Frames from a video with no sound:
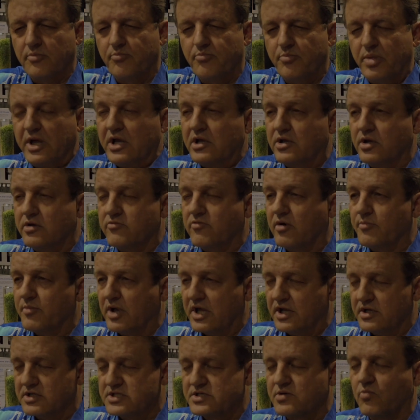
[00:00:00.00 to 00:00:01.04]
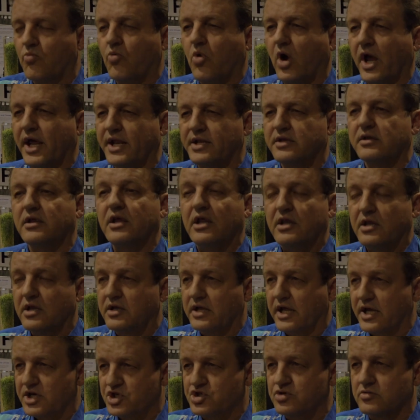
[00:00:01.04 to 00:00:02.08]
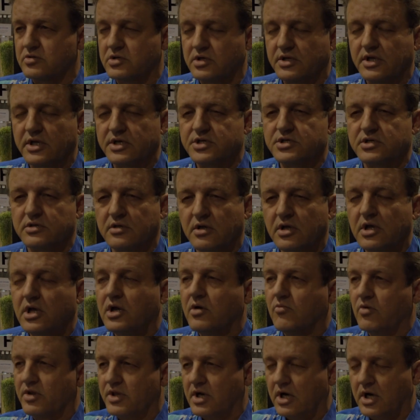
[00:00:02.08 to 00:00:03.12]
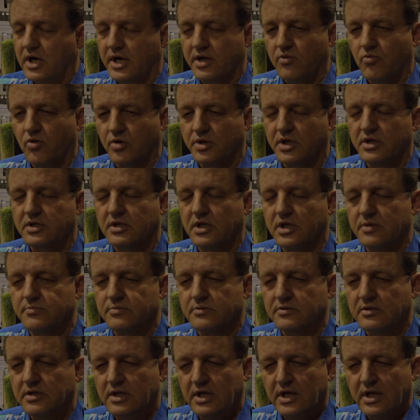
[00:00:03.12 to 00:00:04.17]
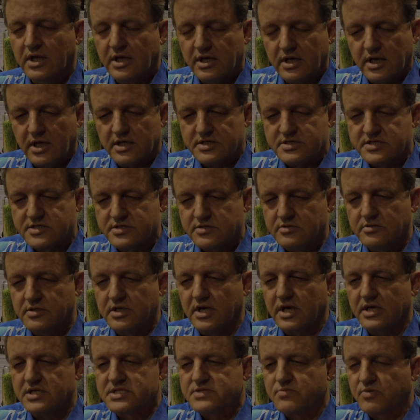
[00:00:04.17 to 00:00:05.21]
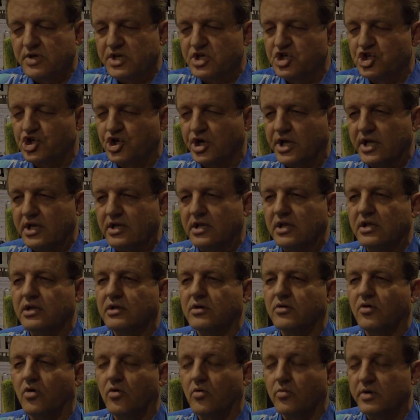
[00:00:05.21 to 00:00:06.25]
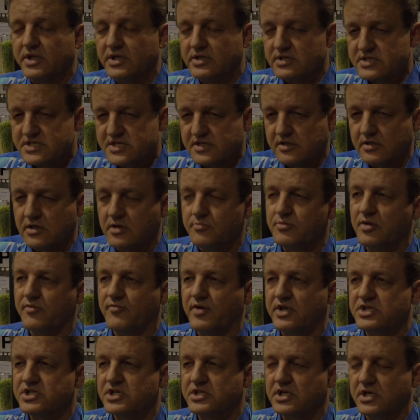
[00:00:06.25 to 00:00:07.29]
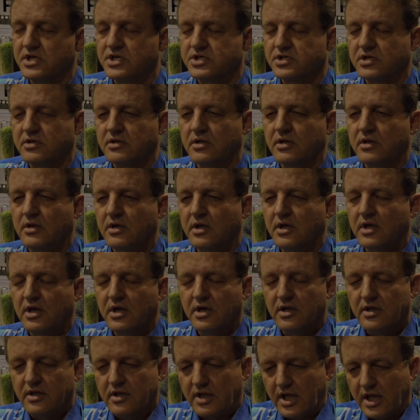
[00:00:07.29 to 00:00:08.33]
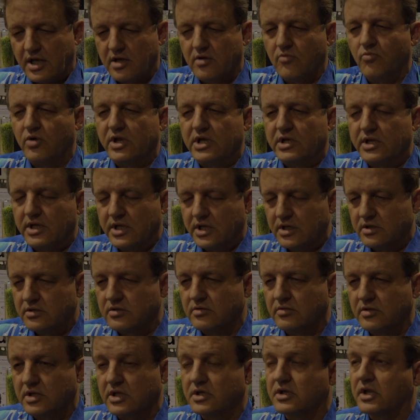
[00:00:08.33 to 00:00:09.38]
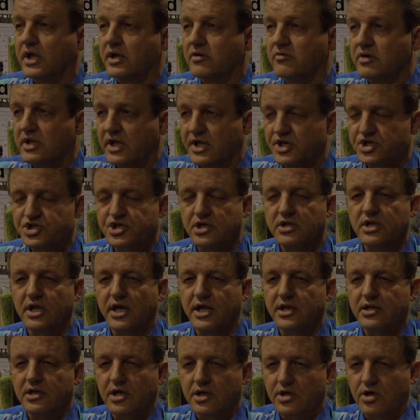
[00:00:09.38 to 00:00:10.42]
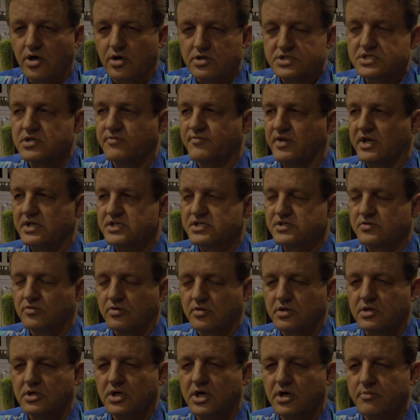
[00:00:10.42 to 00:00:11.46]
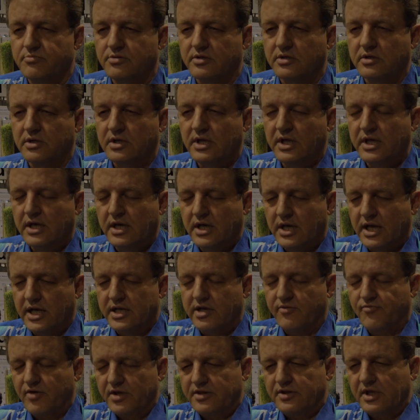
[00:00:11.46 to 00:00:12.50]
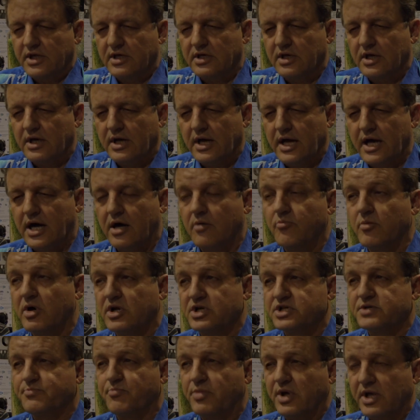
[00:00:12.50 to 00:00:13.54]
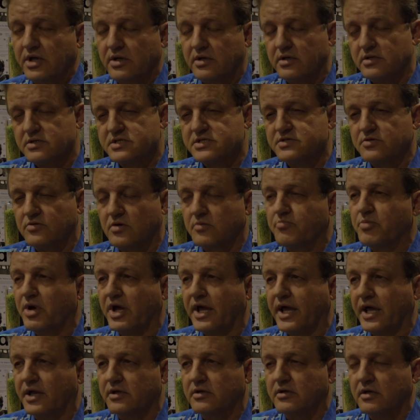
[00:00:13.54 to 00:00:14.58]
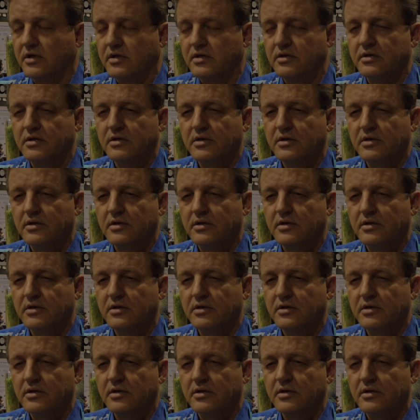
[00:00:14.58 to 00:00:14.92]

peatland remains wet in a natural condition with high water table. As soon as we drain it or we disturb the vegetation, then we lead to the degradation and the loss of that stored carbon. And if we think how much peat is stored per hectare,